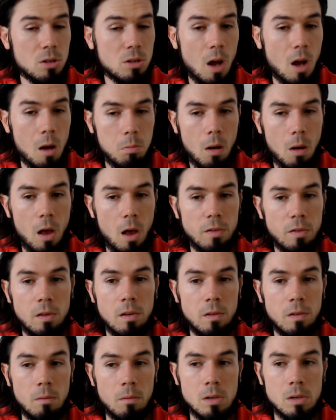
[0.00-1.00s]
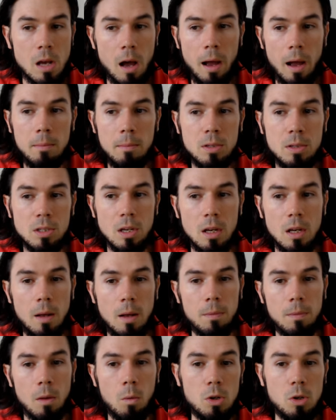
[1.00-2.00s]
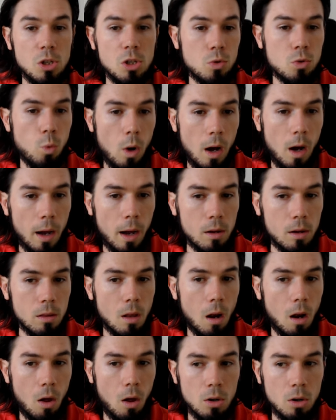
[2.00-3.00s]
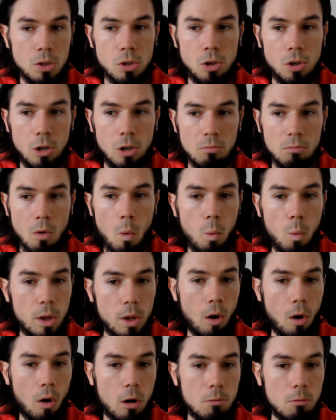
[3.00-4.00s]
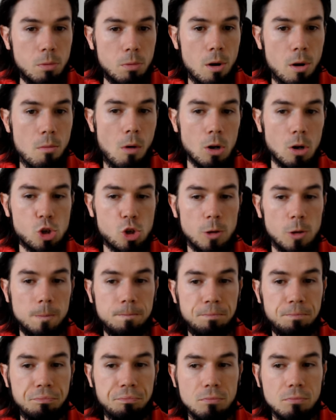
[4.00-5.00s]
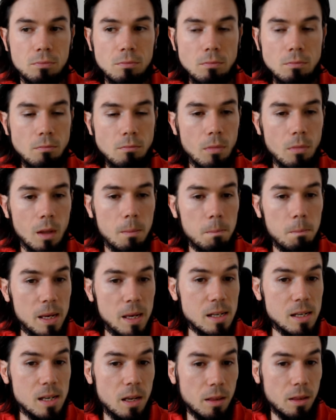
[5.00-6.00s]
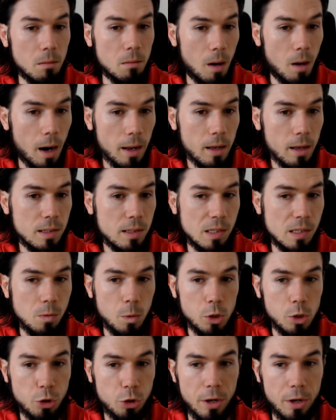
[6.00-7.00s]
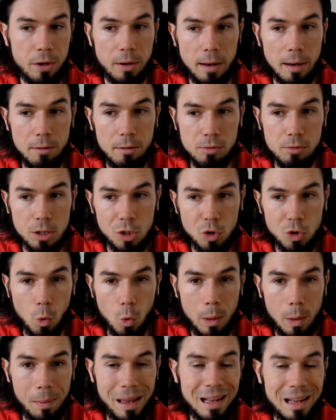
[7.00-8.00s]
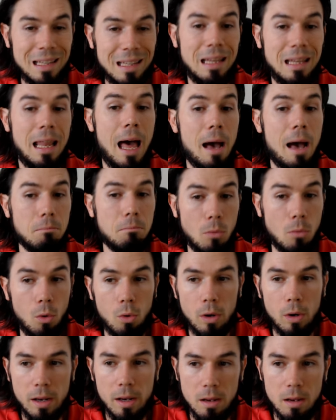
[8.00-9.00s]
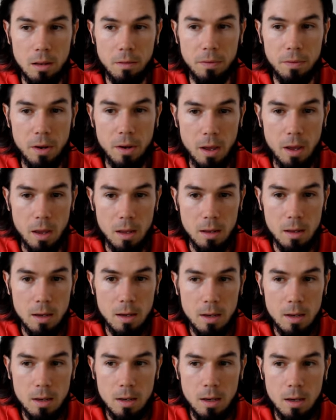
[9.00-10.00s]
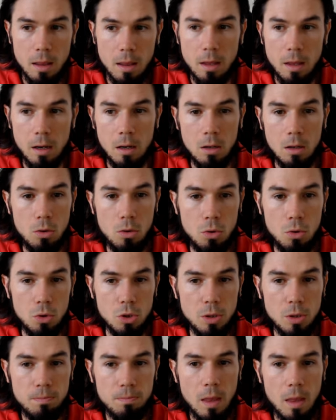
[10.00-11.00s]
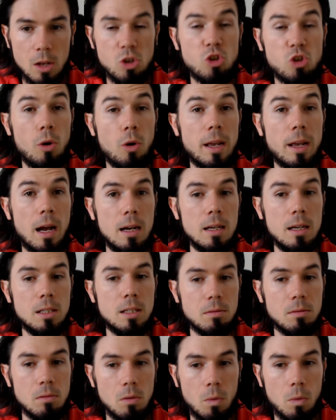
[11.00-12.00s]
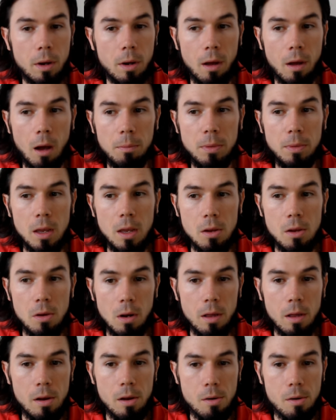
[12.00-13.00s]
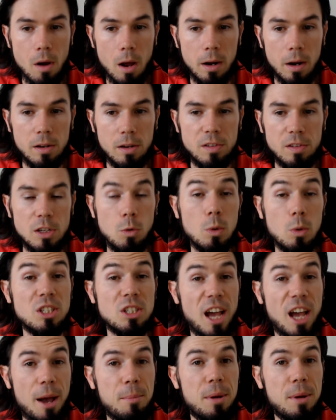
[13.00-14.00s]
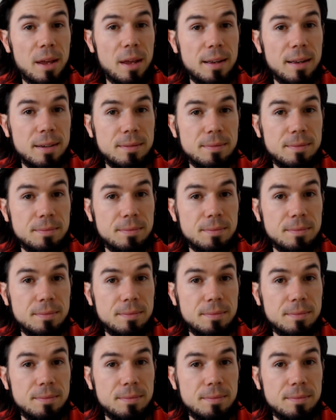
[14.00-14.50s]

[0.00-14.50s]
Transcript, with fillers: stop losses sometimes, which is why in the long term we are pretty much beating the market and we trade on leverage so we make a lot more at the end of the day than lose. Enjoy, guys. We're going to update you later on and see what's happening.